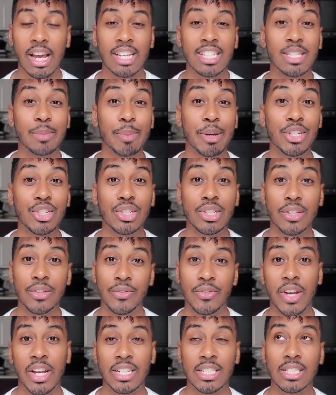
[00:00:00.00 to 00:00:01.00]
Special
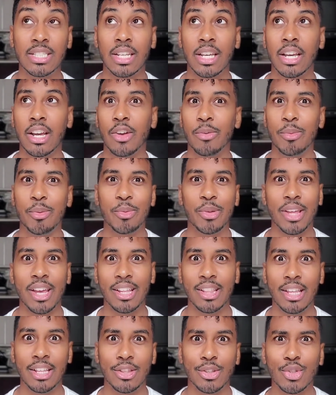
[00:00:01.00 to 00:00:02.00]
events, like I remember they
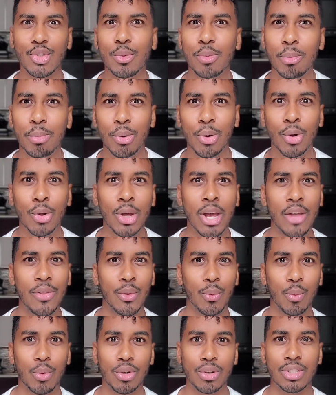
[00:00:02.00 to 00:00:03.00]
had like the Super Bowl
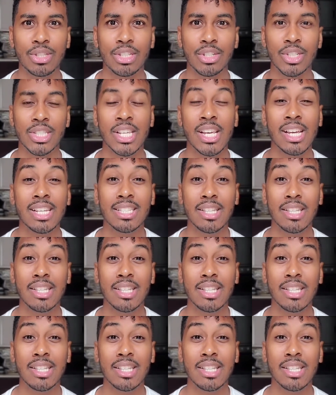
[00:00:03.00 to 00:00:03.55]
and the World Series.